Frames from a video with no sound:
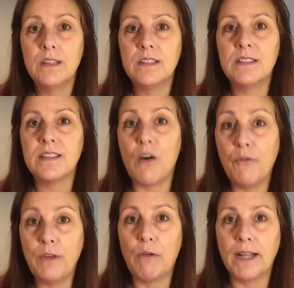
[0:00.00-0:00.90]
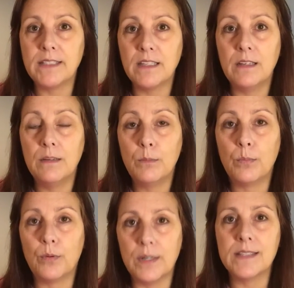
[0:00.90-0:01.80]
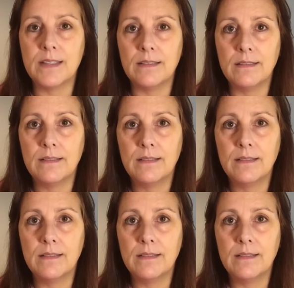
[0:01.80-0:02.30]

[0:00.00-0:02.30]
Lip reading: self-erected prison.